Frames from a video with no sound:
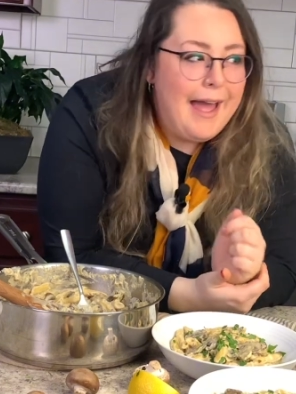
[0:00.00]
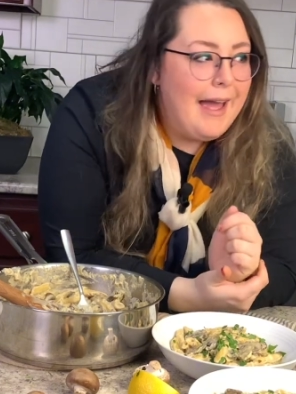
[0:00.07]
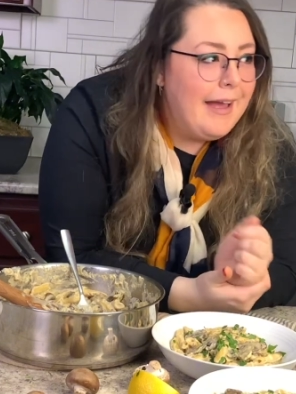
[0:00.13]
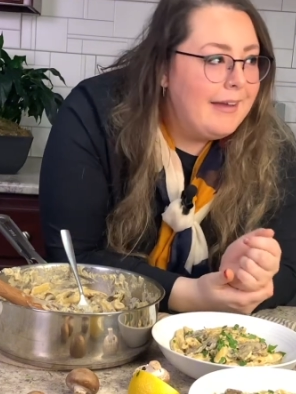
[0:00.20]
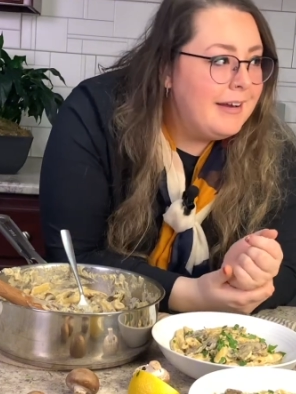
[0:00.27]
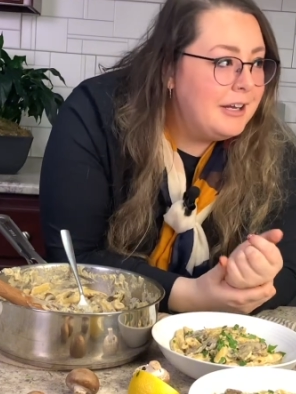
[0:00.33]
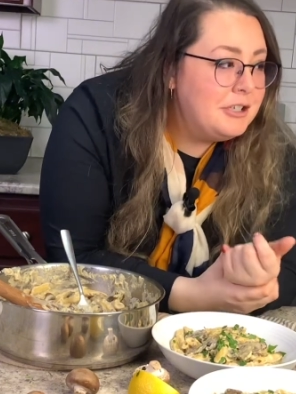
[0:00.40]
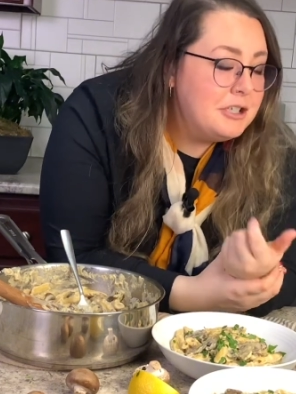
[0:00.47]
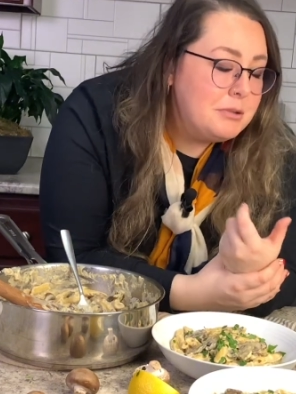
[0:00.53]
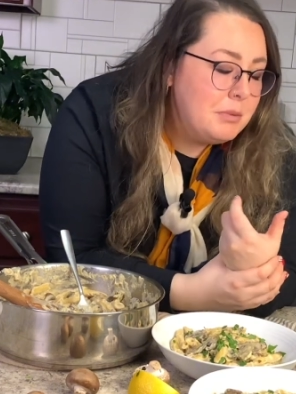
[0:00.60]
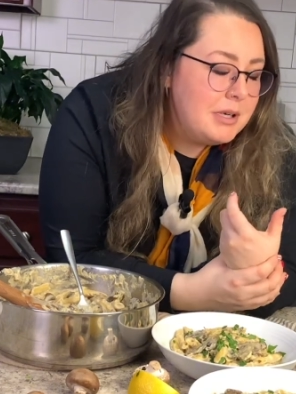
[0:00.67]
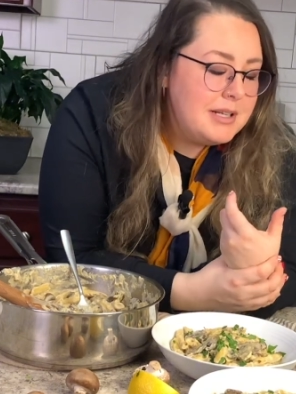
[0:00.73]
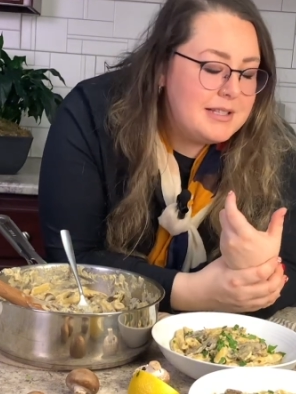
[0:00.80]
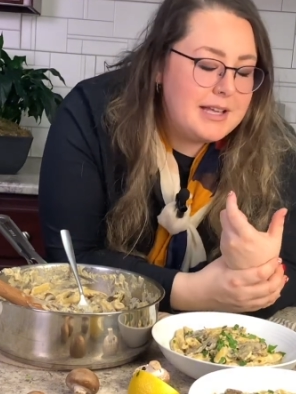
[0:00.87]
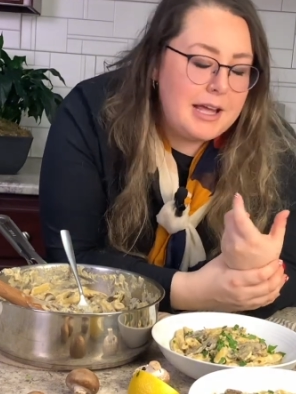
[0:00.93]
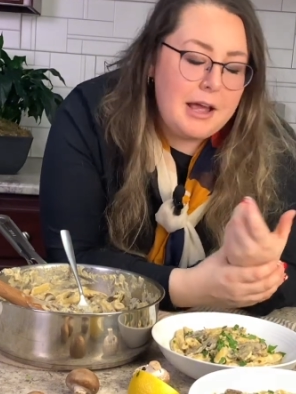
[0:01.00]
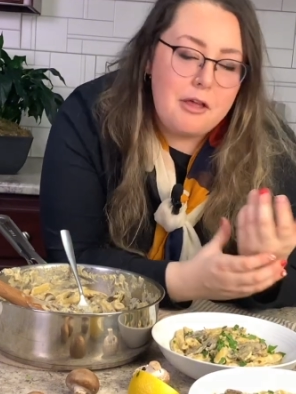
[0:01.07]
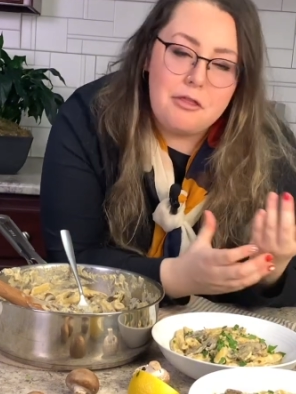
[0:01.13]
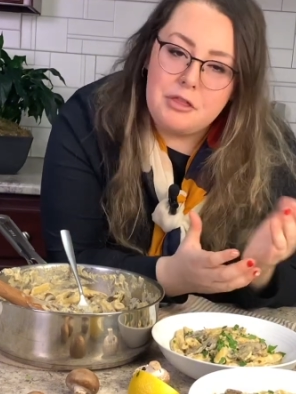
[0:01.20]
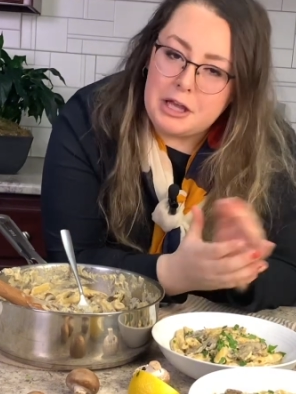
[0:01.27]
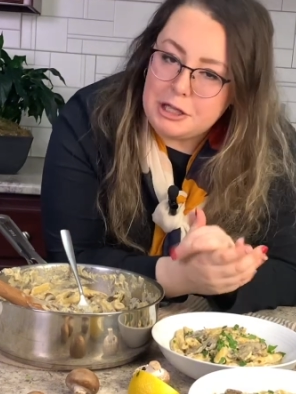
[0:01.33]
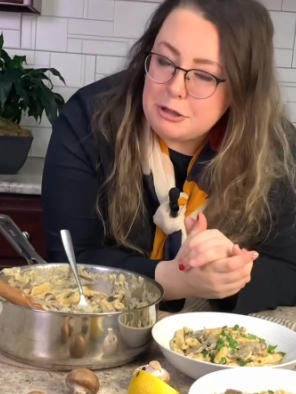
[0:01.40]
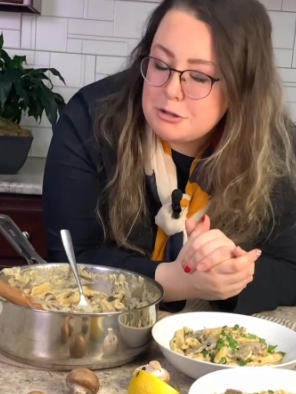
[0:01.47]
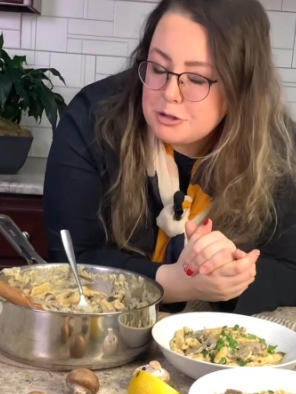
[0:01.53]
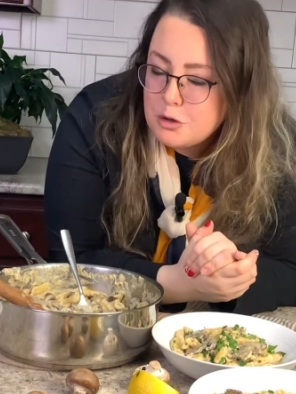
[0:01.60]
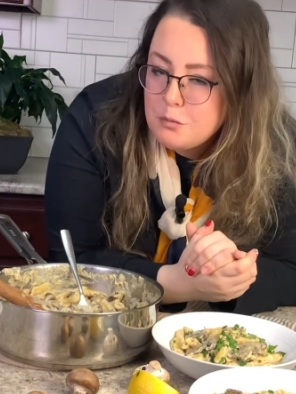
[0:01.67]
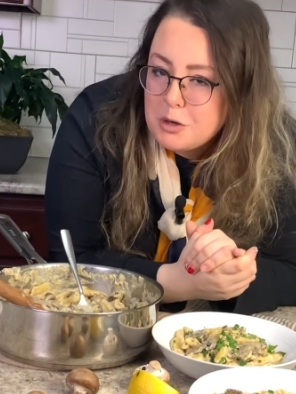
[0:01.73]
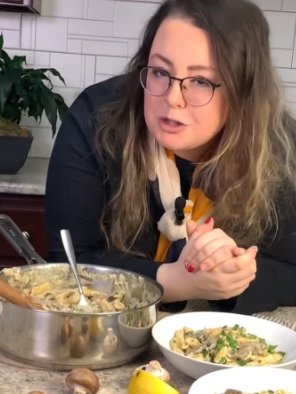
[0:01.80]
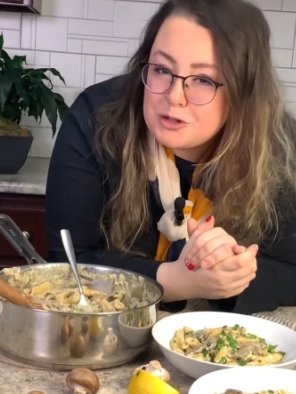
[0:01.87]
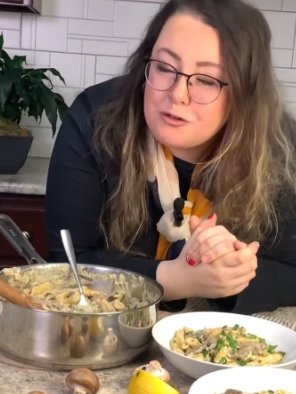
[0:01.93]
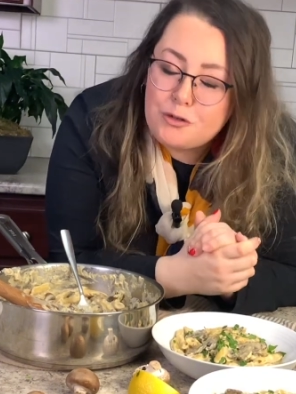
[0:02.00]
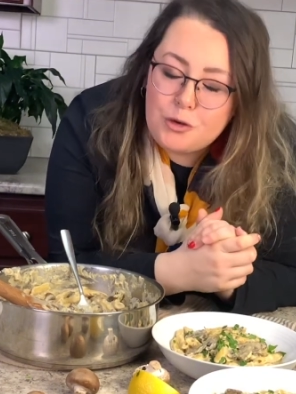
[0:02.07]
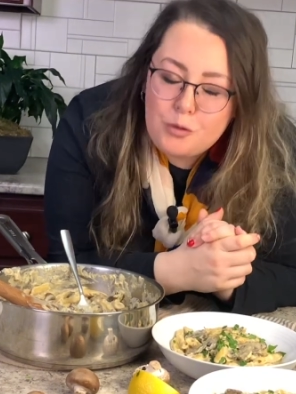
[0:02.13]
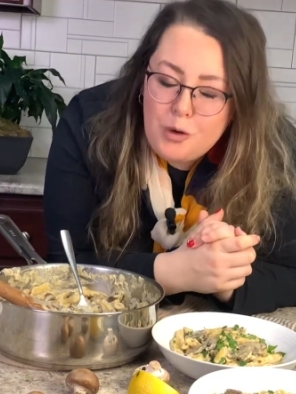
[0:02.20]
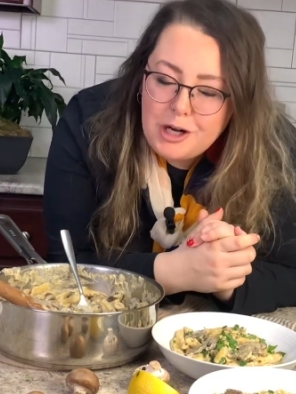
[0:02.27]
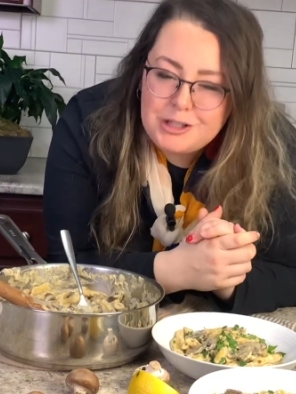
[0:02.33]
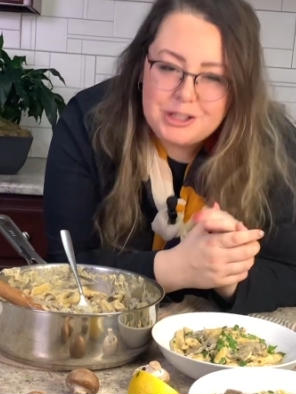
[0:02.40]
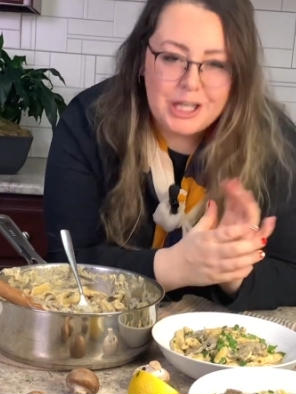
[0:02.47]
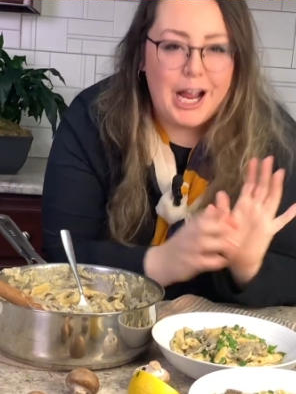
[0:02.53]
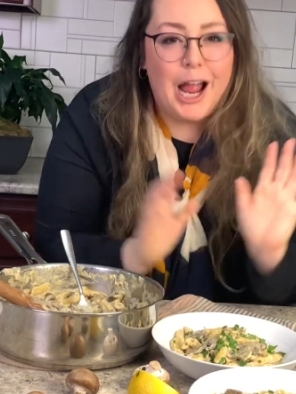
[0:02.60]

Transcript: And I just want to say thank you so much for watching.